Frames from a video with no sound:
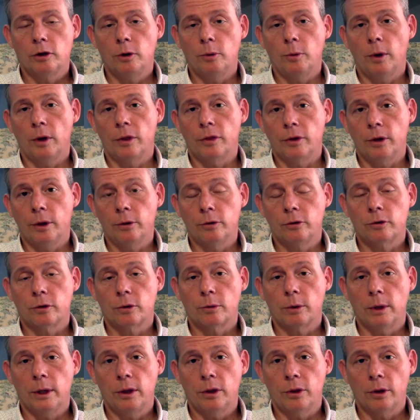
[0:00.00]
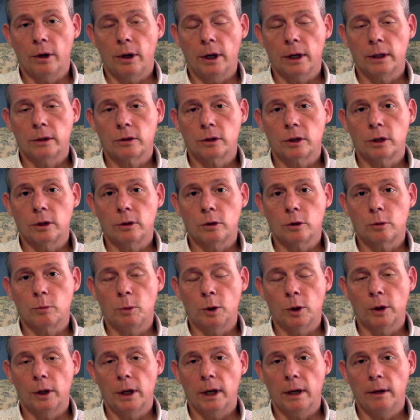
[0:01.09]
you with those three thoughts this
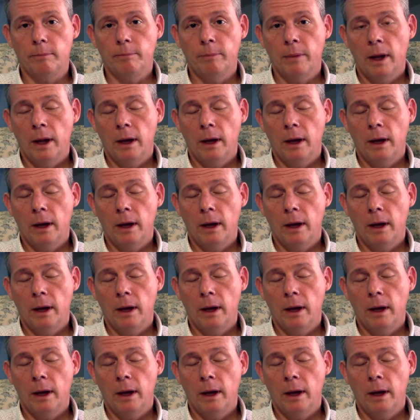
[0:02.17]
morning.